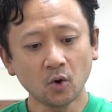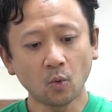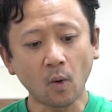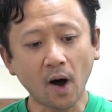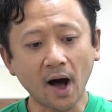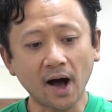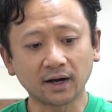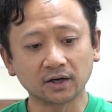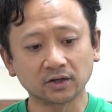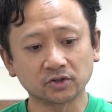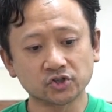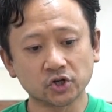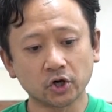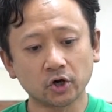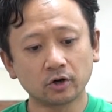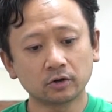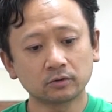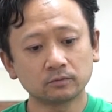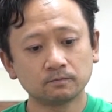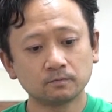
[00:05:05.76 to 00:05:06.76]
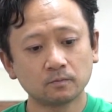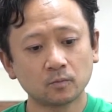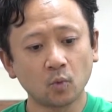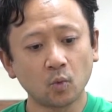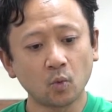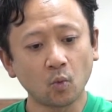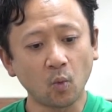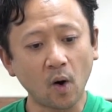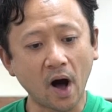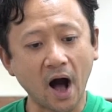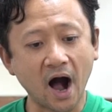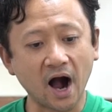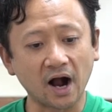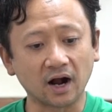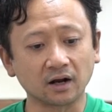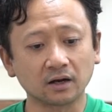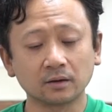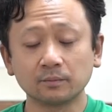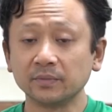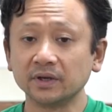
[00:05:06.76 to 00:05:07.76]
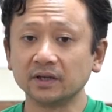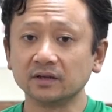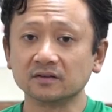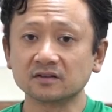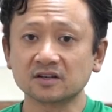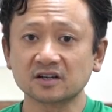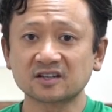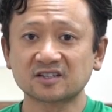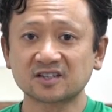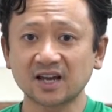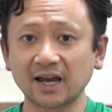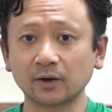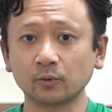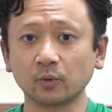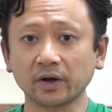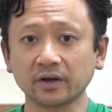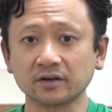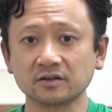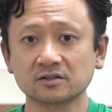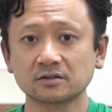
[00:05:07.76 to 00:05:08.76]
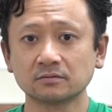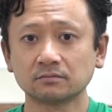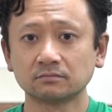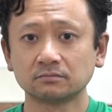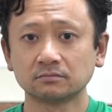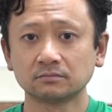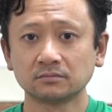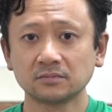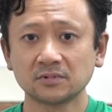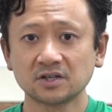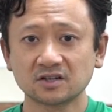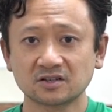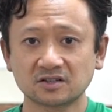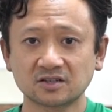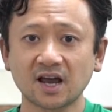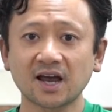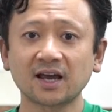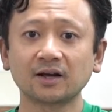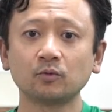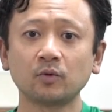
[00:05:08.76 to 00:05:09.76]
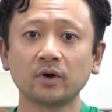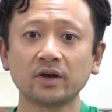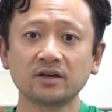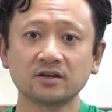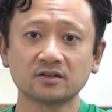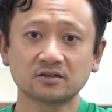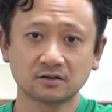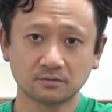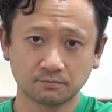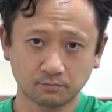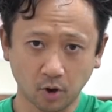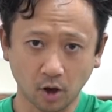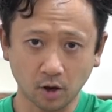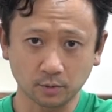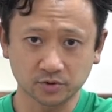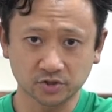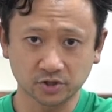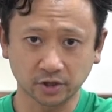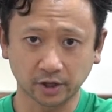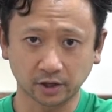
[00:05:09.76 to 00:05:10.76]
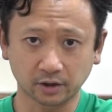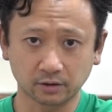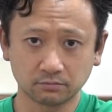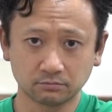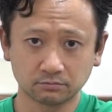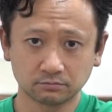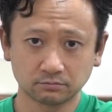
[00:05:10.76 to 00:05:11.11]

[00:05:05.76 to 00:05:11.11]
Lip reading: Waang Jeung, Waang means sideways. Sideways palm strike.